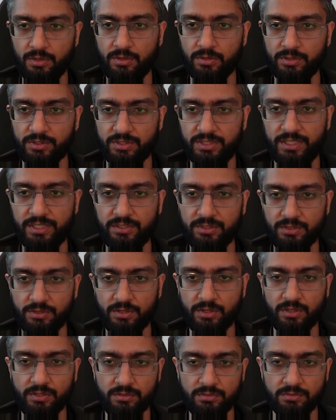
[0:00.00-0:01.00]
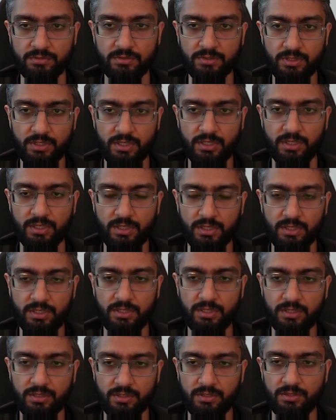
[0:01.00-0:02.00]
create a run
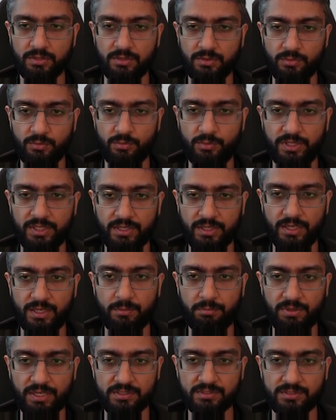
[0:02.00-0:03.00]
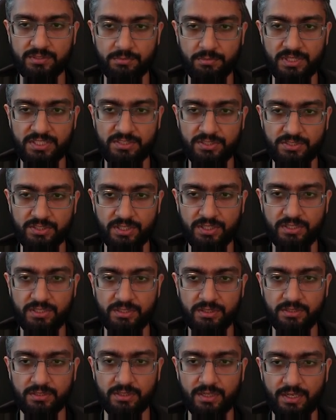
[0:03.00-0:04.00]
where I pass the message
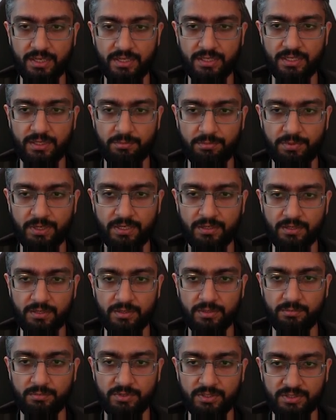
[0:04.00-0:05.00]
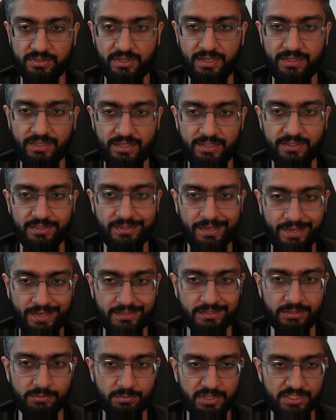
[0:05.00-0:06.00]
ID and the thread ID
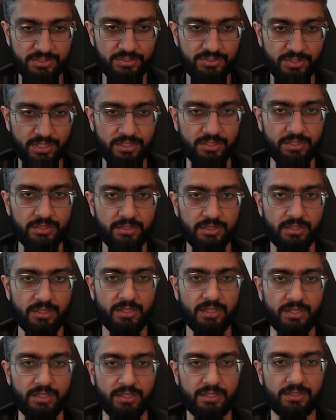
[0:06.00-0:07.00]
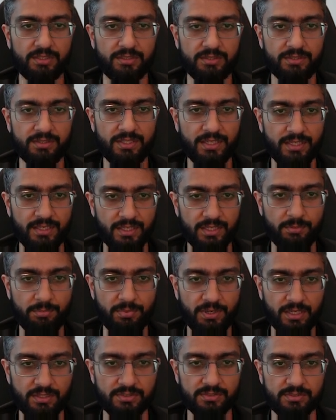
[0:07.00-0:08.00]
and the message ID. Then I
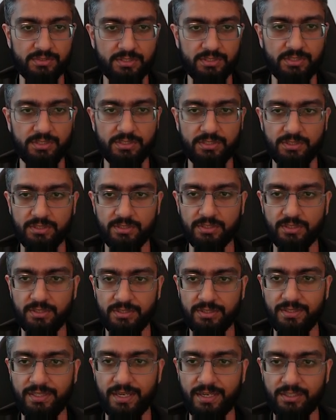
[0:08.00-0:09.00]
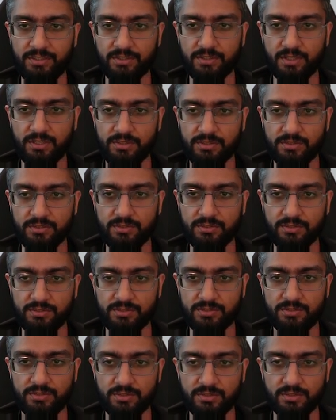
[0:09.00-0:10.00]
pass the get run
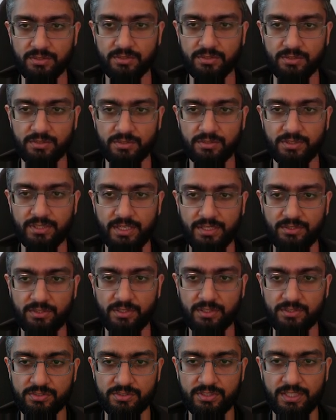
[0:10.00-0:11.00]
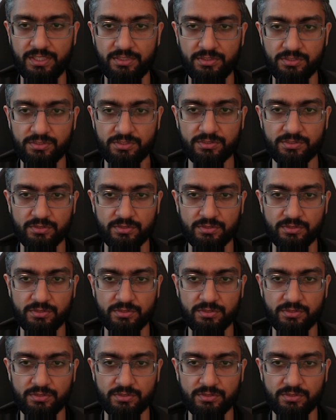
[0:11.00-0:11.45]
status,